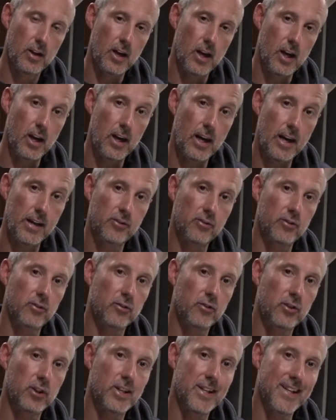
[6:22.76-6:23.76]
are
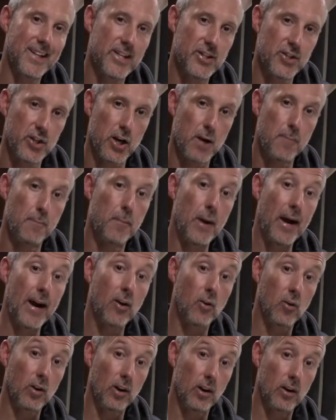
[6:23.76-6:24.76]
lessons to teach it
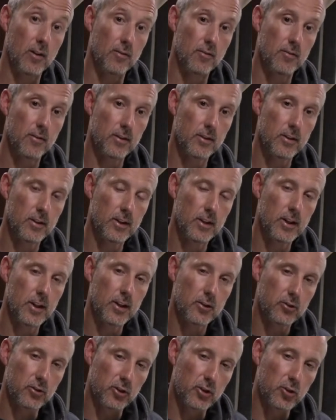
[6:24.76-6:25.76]
about love.
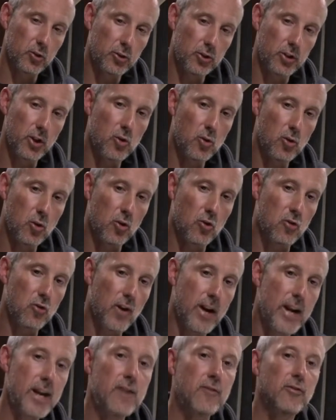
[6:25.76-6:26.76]
So your soul
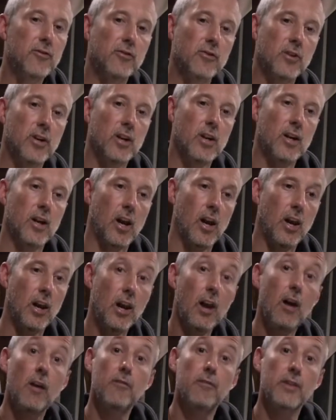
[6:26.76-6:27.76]
craves
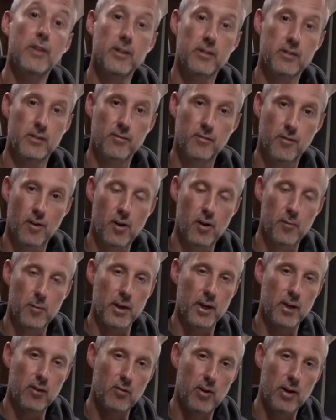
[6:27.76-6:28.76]
love in its
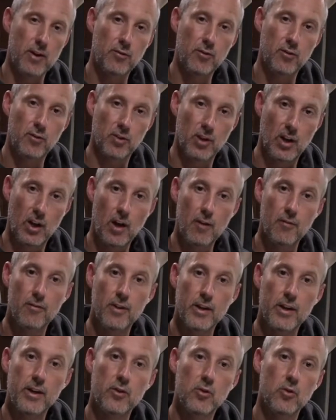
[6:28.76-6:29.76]
environment. It craves love
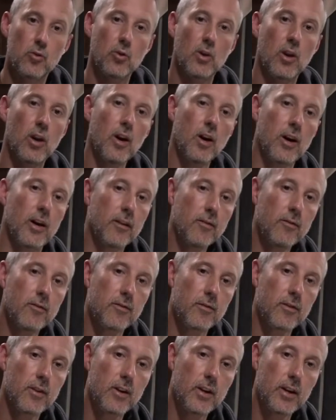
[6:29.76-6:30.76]
in your
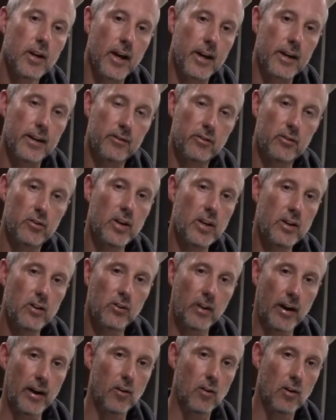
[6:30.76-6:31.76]
life, and it
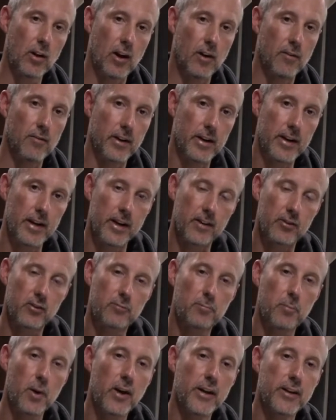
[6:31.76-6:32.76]
seeks out love, and it
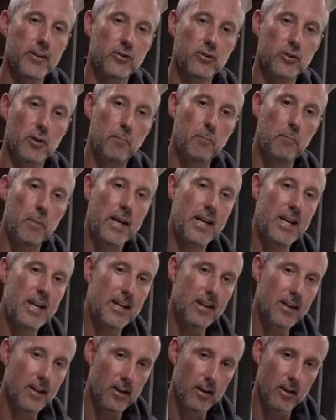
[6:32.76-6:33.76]
aspires to
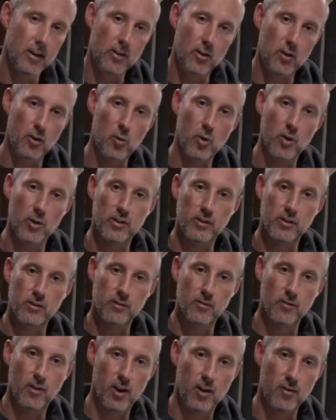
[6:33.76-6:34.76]
be the qualities
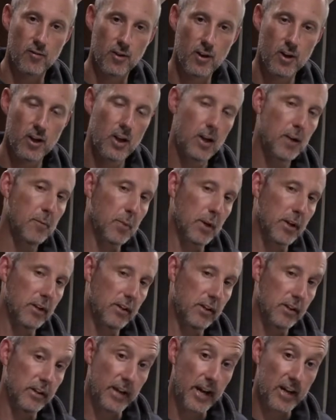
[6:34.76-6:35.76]
of love. But it
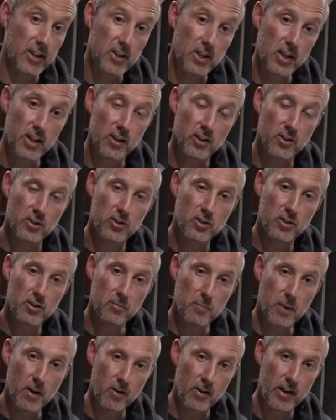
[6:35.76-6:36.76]
is actually the
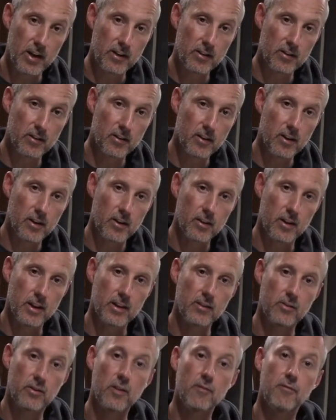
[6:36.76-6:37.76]
spirit that
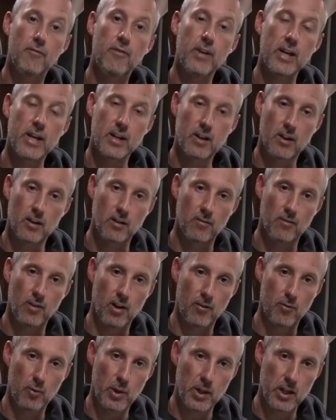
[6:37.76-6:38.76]
is the vehicle of
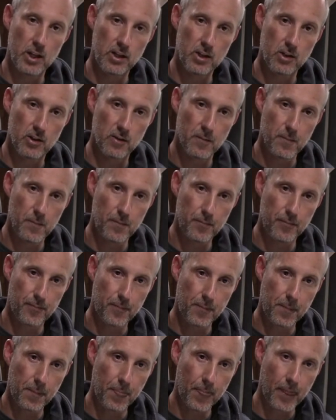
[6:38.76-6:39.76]
love within you.
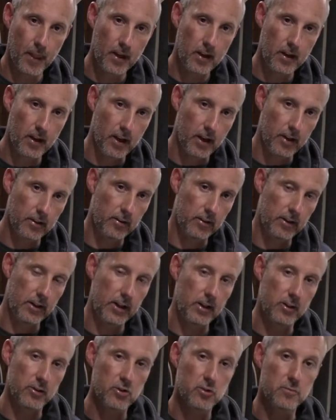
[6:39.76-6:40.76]
And
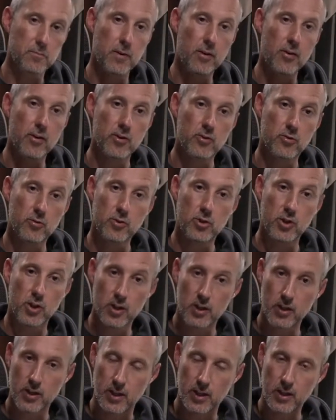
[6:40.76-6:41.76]
in a spiritual
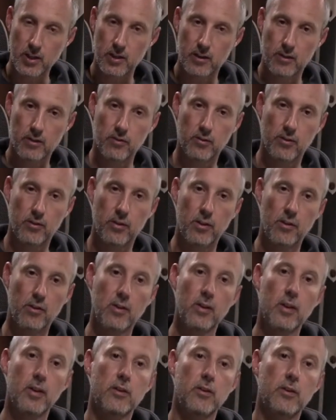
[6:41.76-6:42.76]
journey, it is
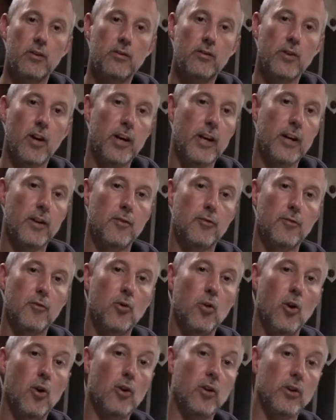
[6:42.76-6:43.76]
the desire
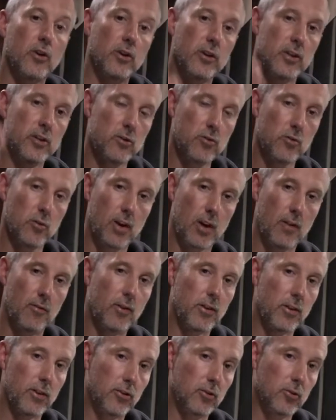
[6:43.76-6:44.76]
for unconditional love
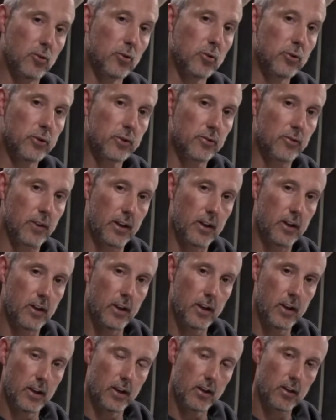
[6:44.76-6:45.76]
and the source of it
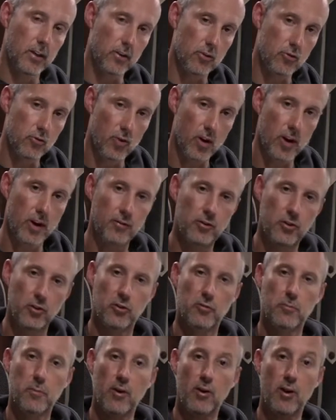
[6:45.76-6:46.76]
that drives the
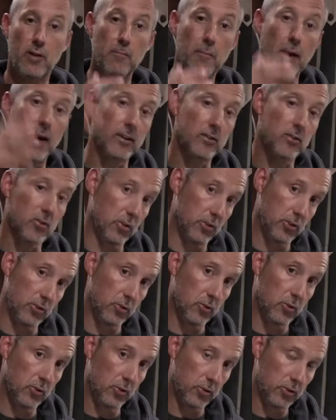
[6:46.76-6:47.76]
spirit back to the
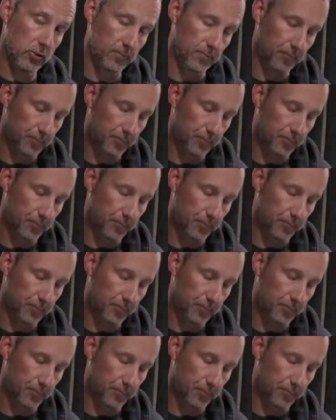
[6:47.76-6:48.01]
source.